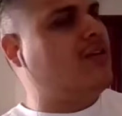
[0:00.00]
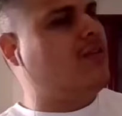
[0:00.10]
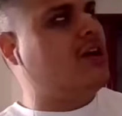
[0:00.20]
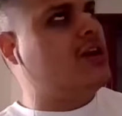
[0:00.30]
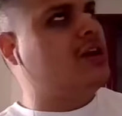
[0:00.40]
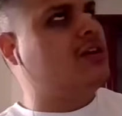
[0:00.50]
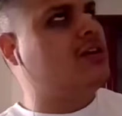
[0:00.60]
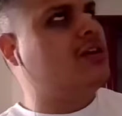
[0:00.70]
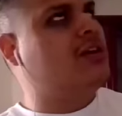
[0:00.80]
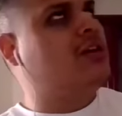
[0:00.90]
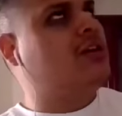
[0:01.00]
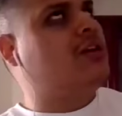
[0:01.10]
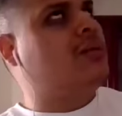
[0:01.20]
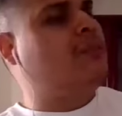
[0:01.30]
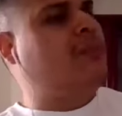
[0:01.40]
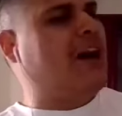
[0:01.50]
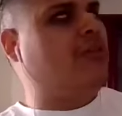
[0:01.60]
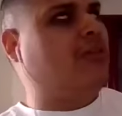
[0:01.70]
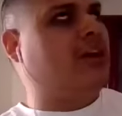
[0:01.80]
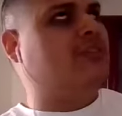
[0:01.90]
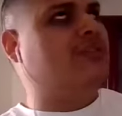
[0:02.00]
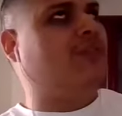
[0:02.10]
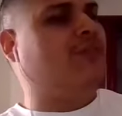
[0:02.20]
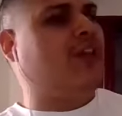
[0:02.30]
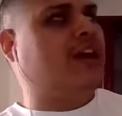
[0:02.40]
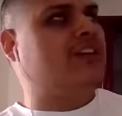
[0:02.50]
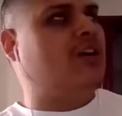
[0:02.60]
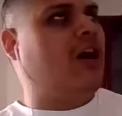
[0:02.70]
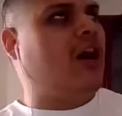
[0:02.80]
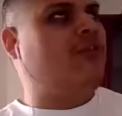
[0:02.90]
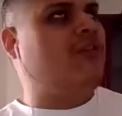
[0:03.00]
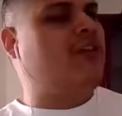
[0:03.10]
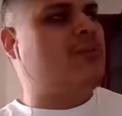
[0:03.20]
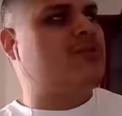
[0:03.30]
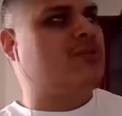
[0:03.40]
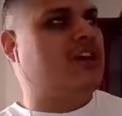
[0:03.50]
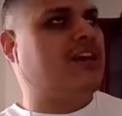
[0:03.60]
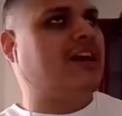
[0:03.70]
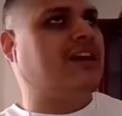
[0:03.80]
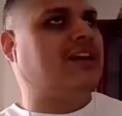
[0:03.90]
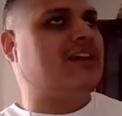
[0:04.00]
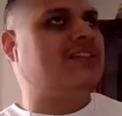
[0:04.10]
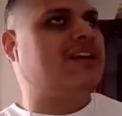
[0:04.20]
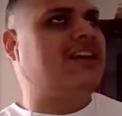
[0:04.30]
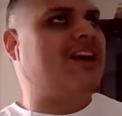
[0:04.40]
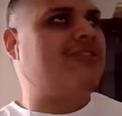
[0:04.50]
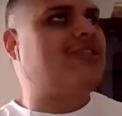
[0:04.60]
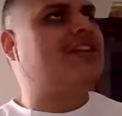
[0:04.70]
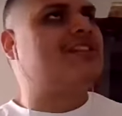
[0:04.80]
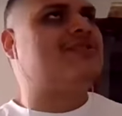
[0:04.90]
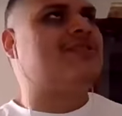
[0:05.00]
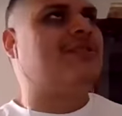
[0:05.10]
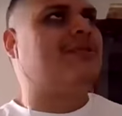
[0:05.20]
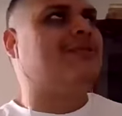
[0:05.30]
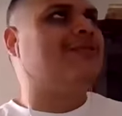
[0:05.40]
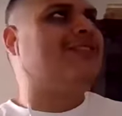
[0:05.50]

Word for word: like bound, like deflected off of him. So, like, I guess they countered it. So,